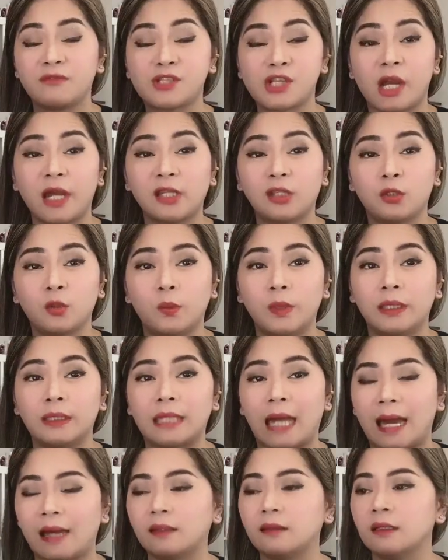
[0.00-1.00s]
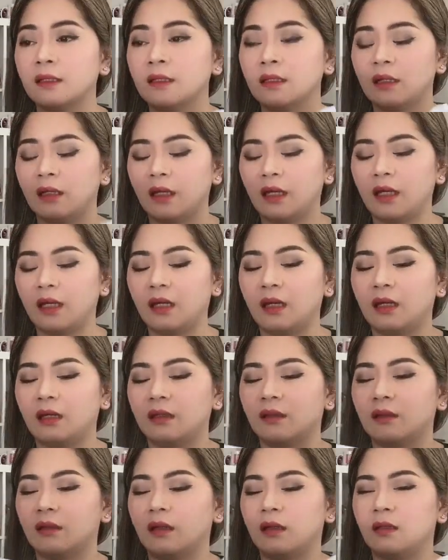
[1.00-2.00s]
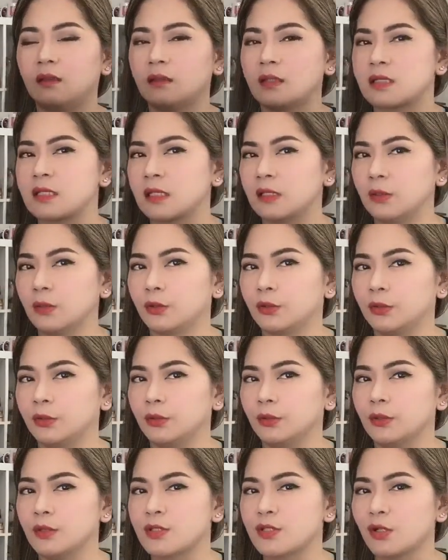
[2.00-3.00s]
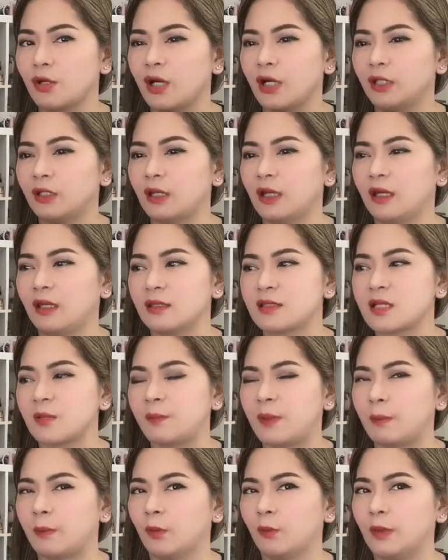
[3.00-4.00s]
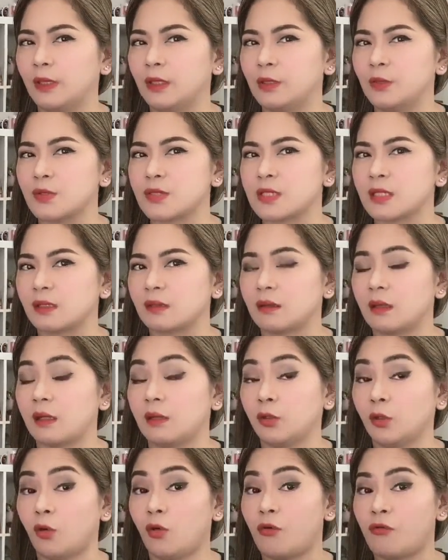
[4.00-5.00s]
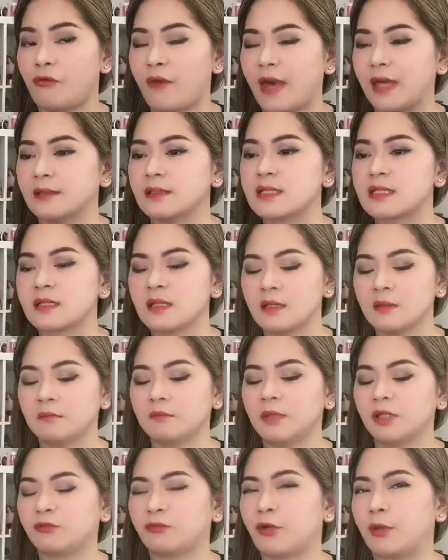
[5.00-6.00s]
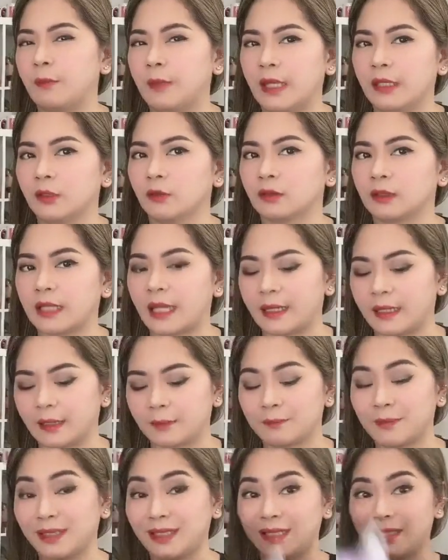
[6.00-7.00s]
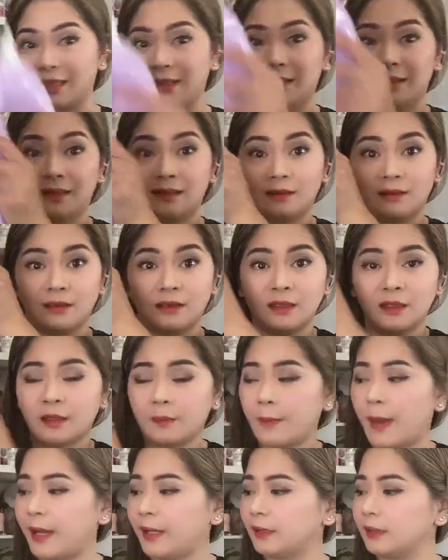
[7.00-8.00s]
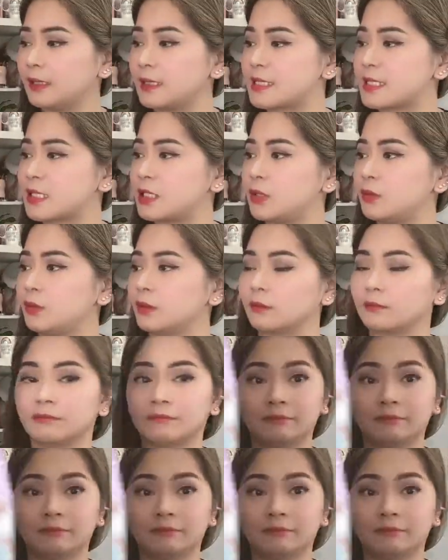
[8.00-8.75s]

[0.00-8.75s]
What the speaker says: tried doing that and it doesn't look good. So and some people will use it, no offense. But for me, I don't like it. But it's cute.